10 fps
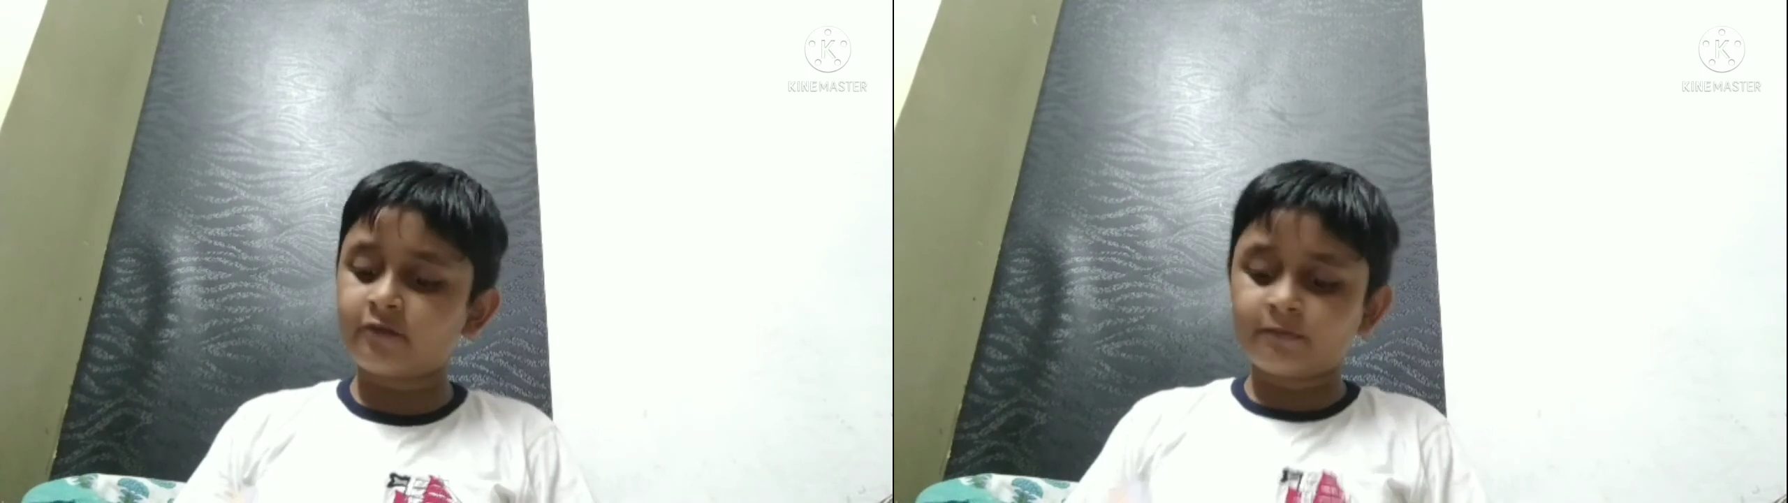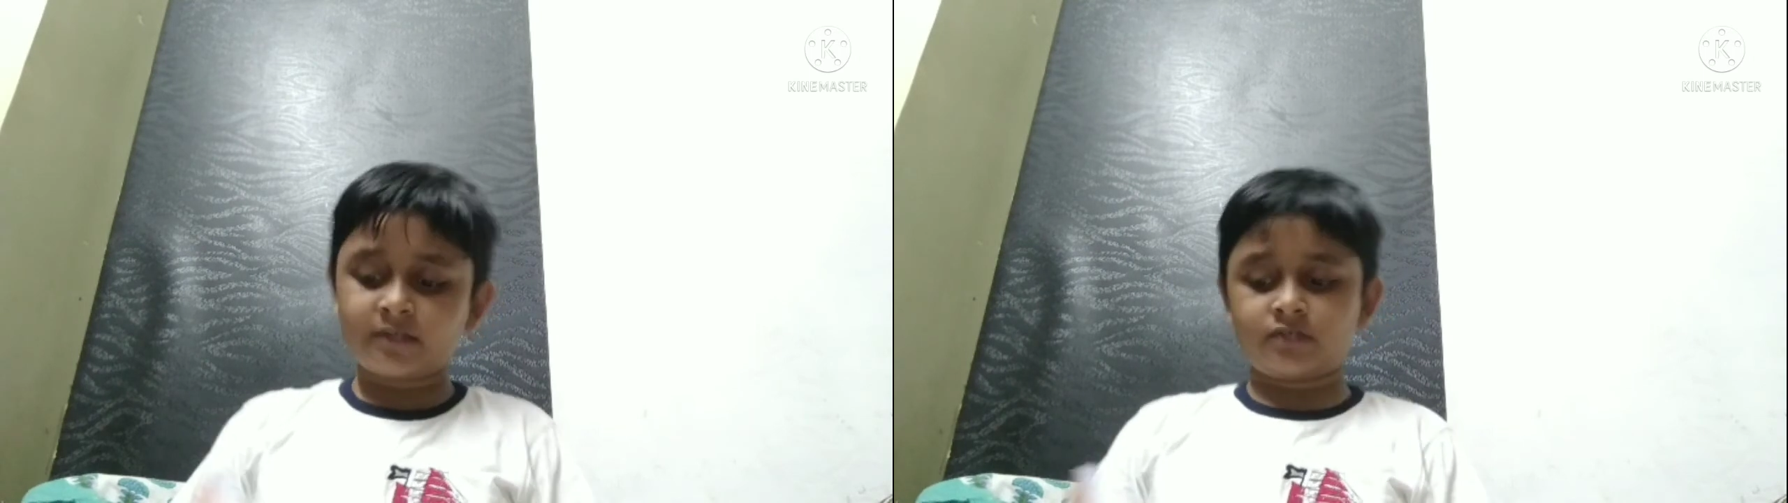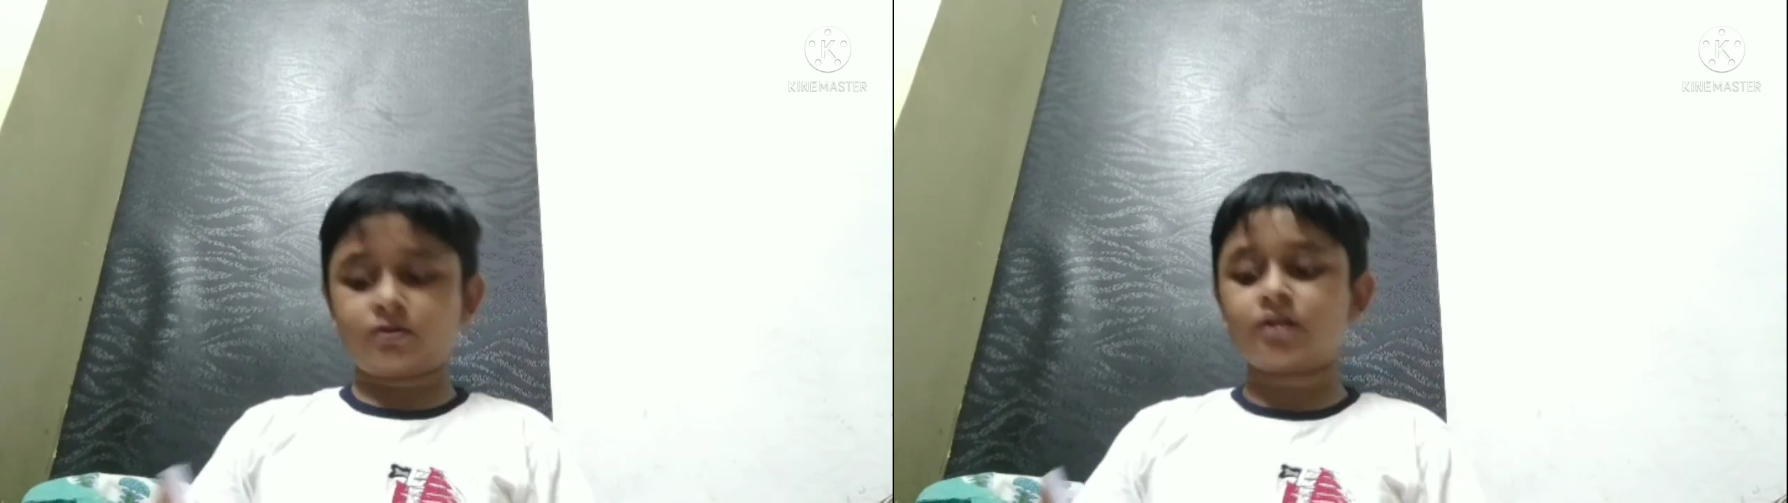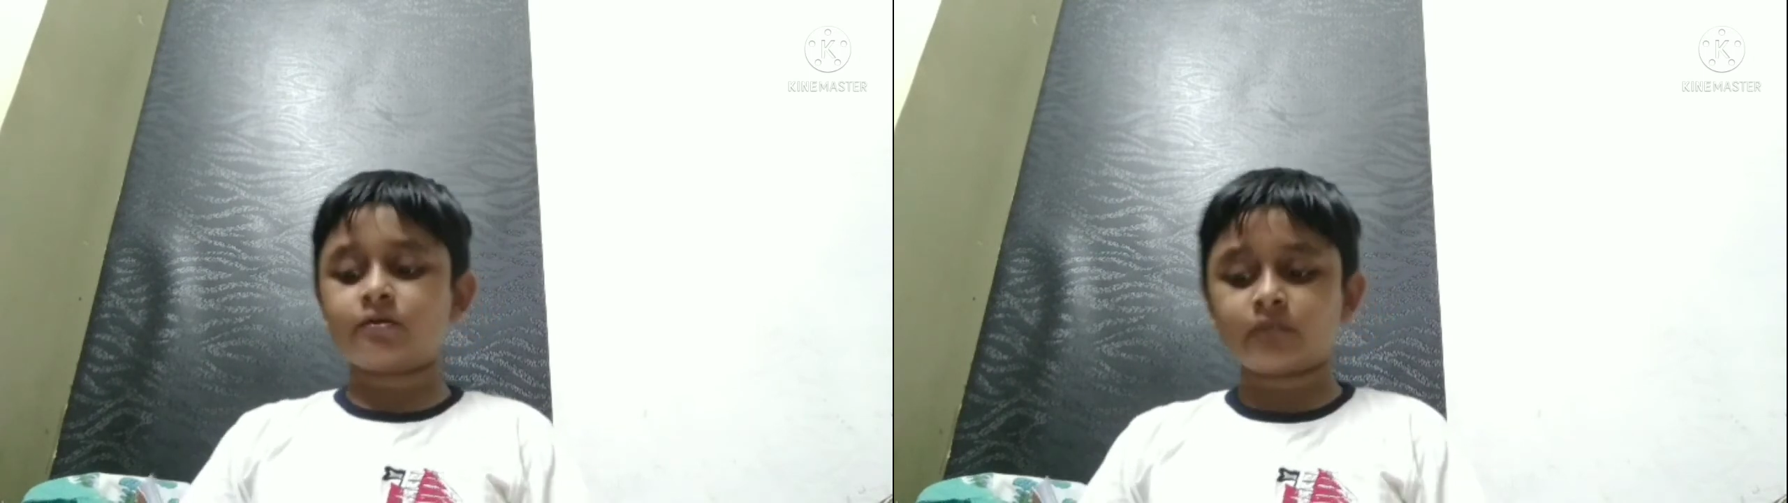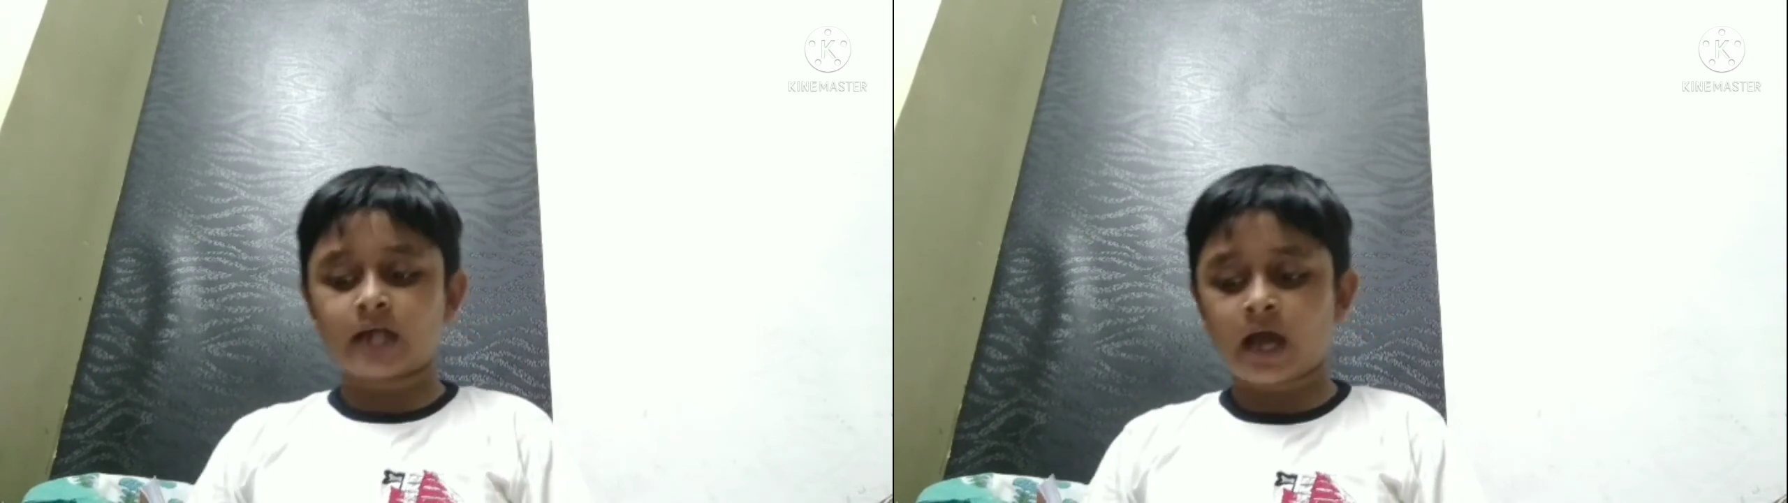him the run of
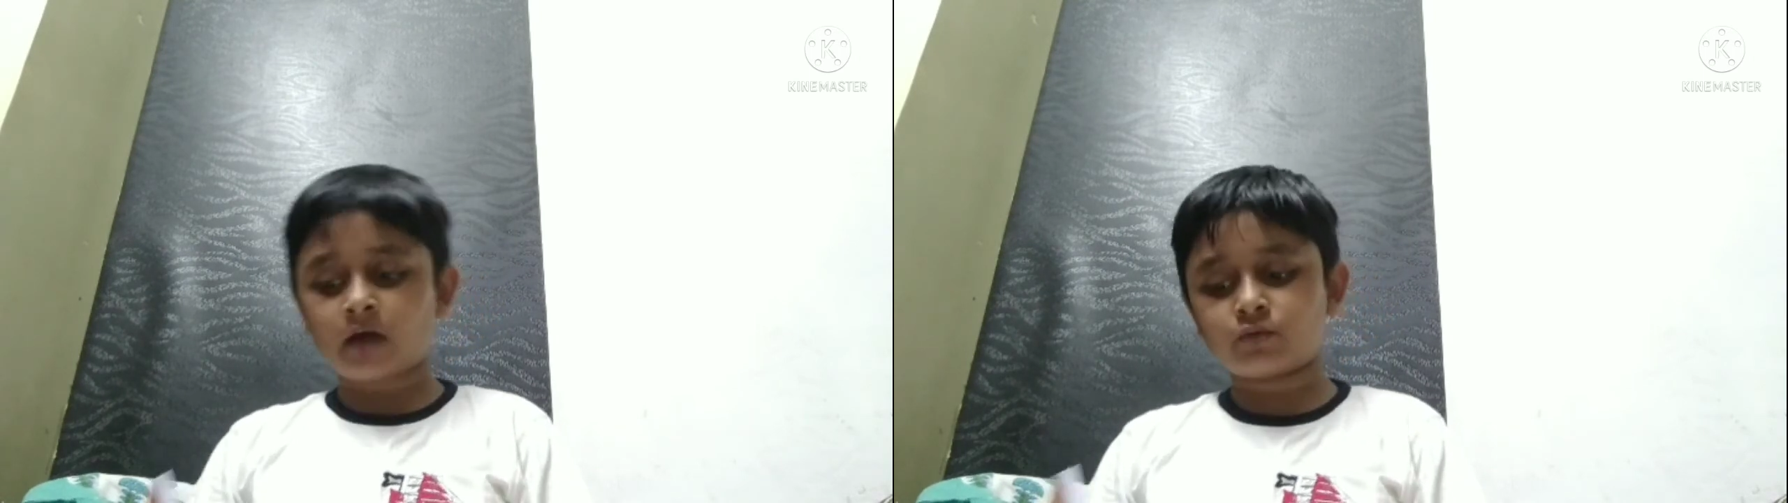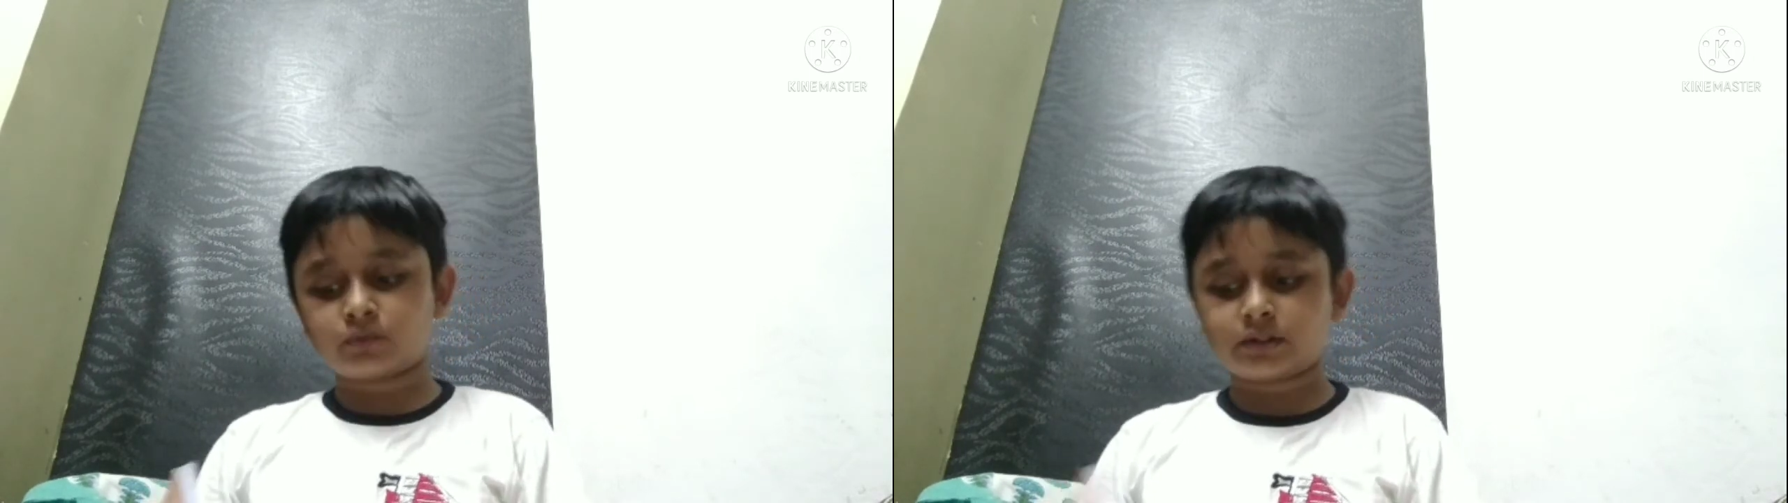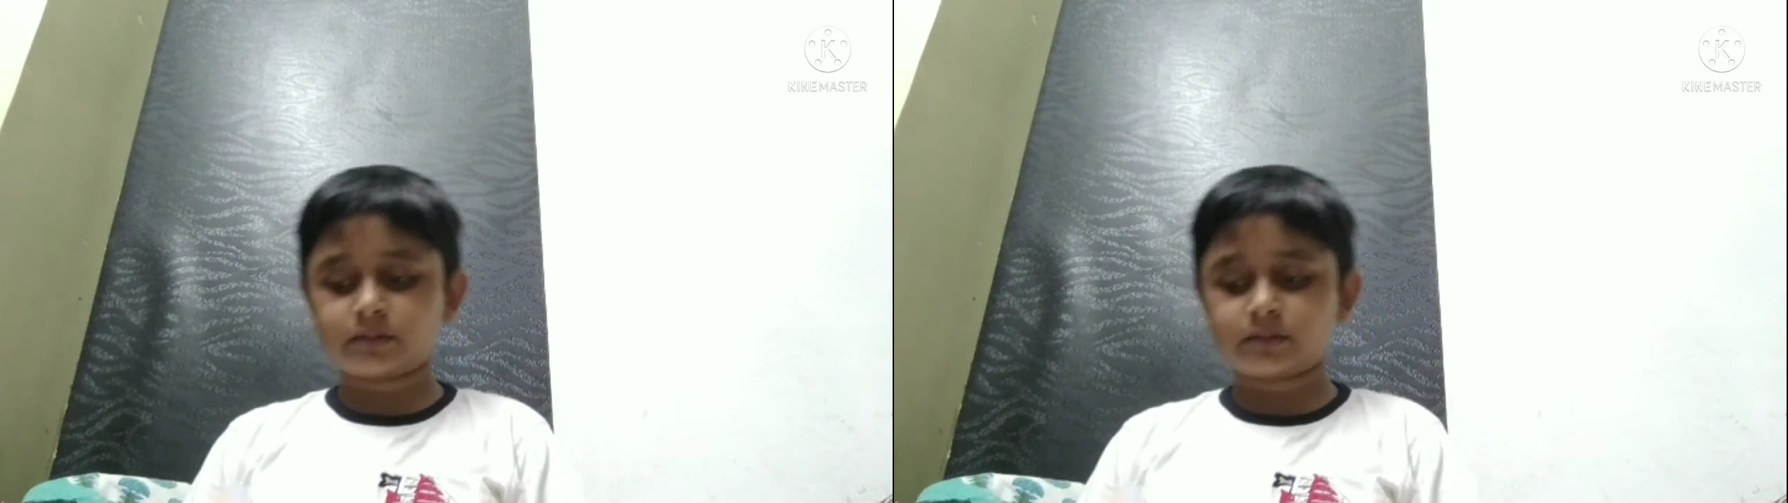the house.